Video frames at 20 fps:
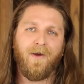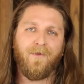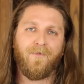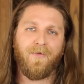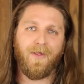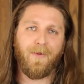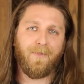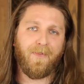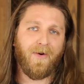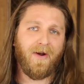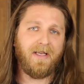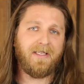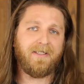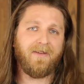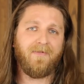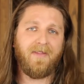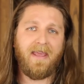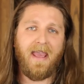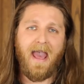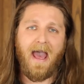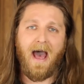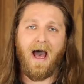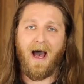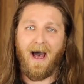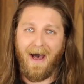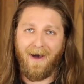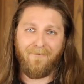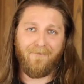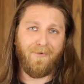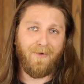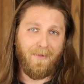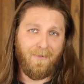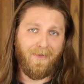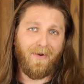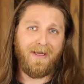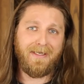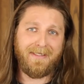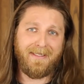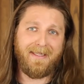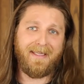For the price of the uh, for the
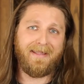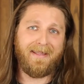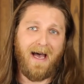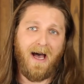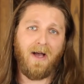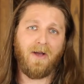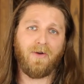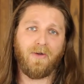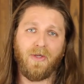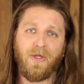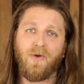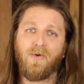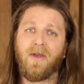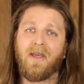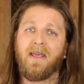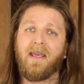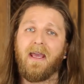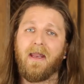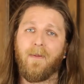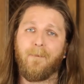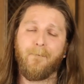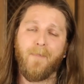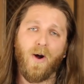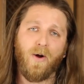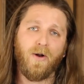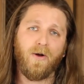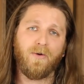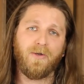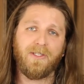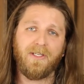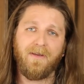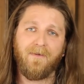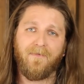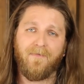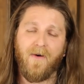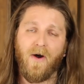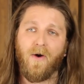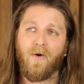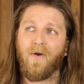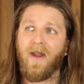price of the dongle, you can get a Moto G
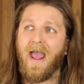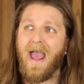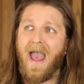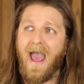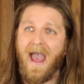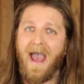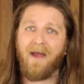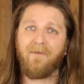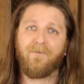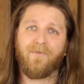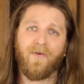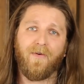phone at